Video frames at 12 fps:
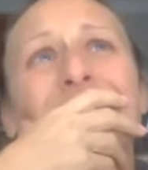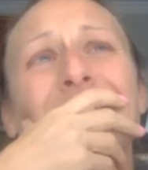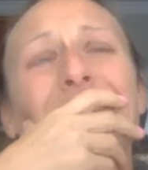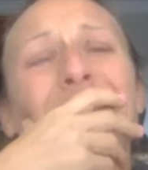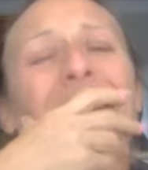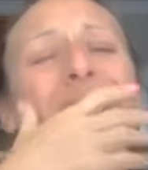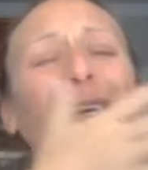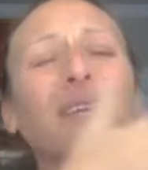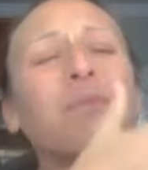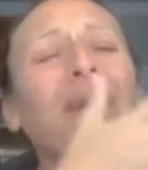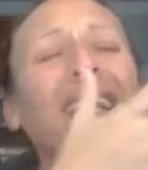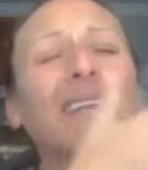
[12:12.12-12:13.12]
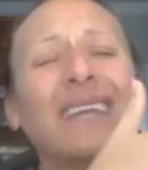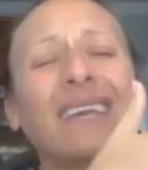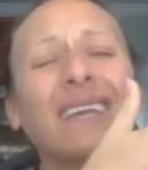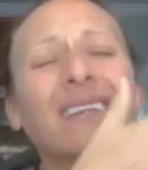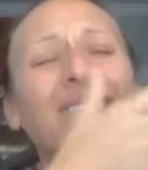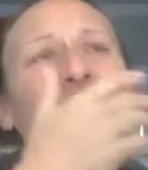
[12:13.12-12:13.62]
when I look at my
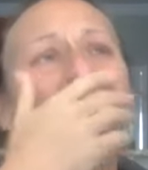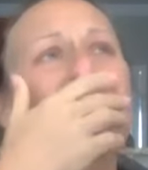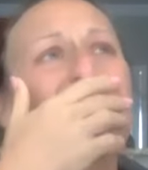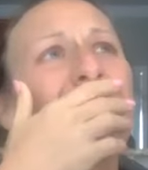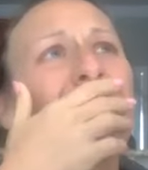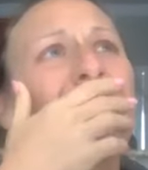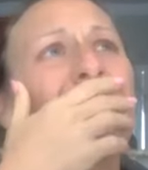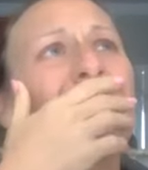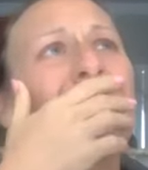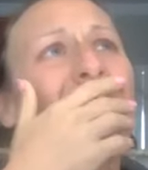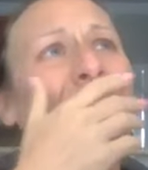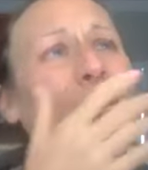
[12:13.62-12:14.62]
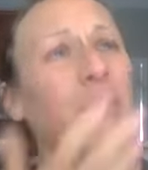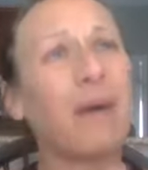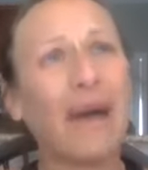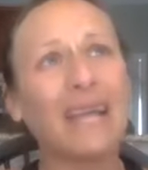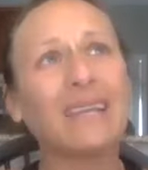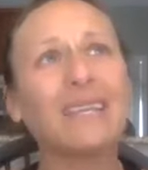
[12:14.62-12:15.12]
kids, I'm
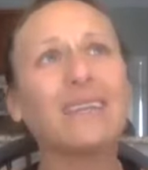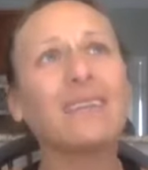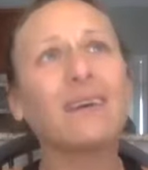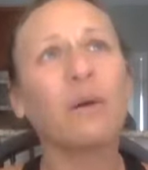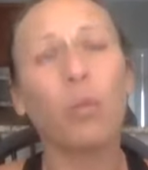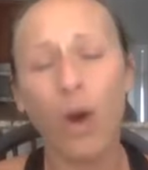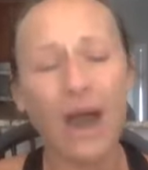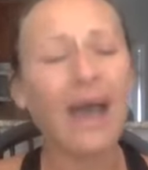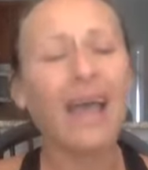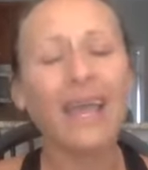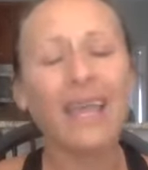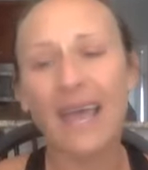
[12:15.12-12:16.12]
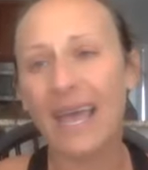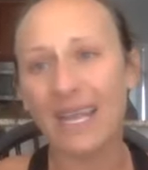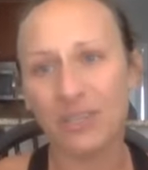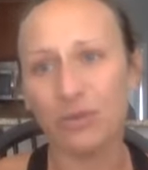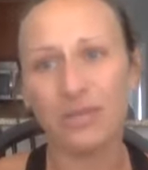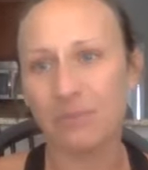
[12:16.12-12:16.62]
reminded of why I
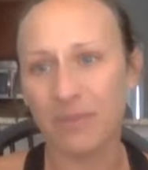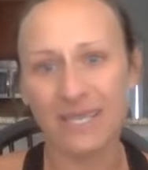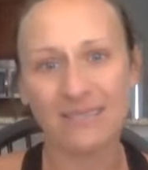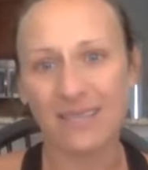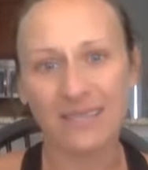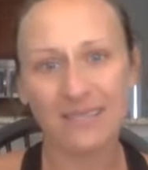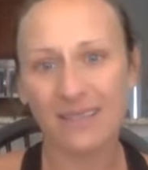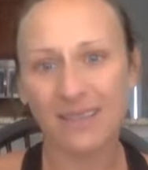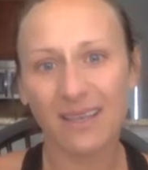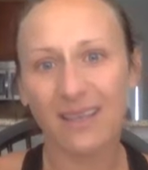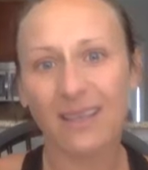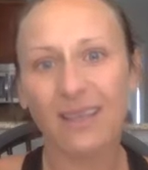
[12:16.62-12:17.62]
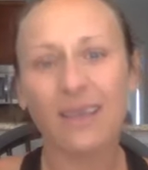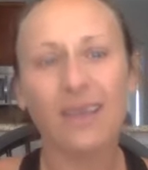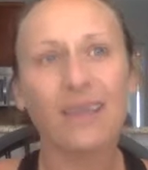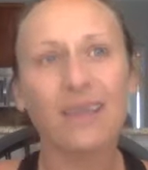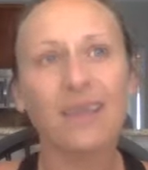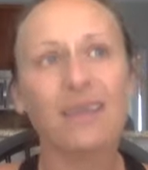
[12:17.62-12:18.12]
do this business.
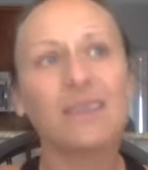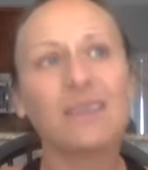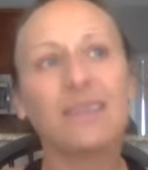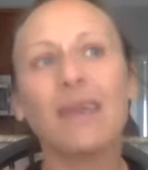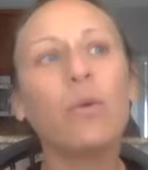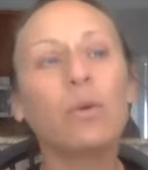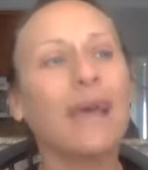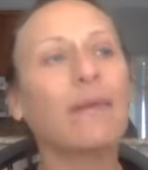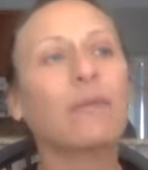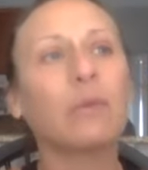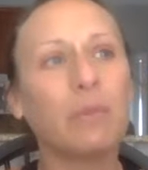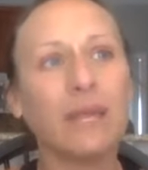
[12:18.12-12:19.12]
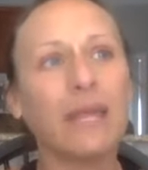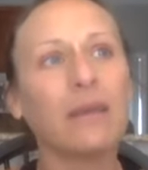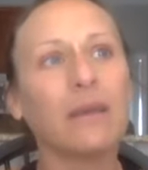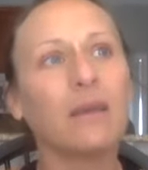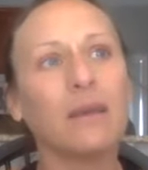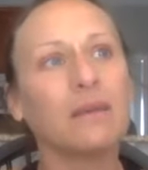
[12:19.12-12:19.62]
They will never
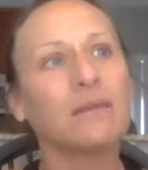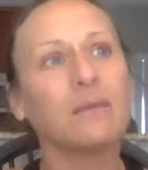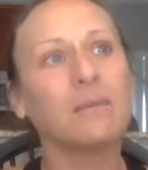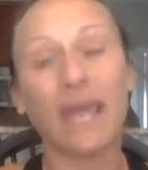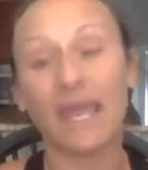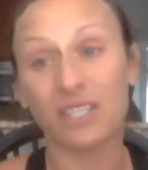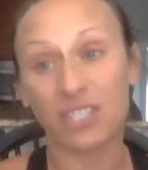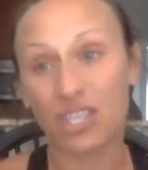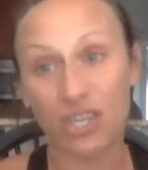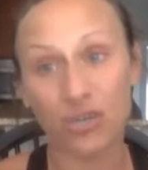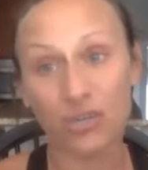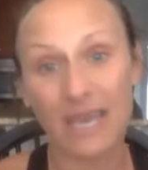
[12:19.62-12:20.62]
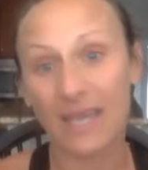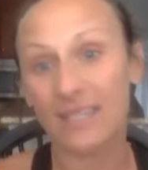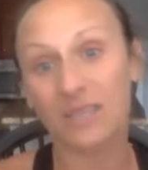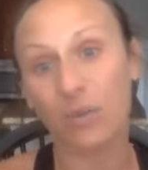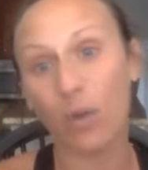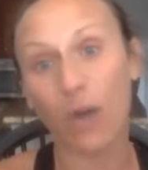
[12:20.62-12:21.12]
be my excuse as
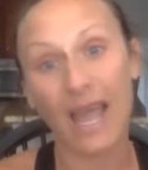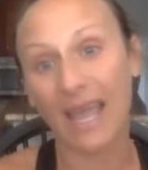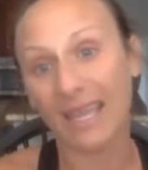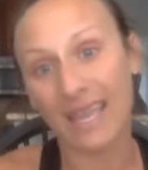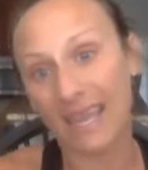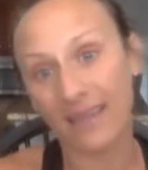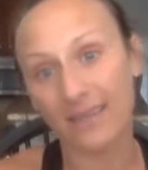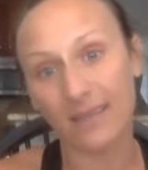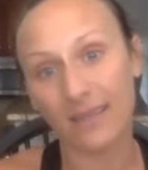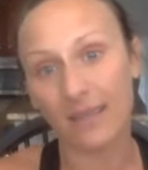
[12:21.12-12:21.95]
to why I can't.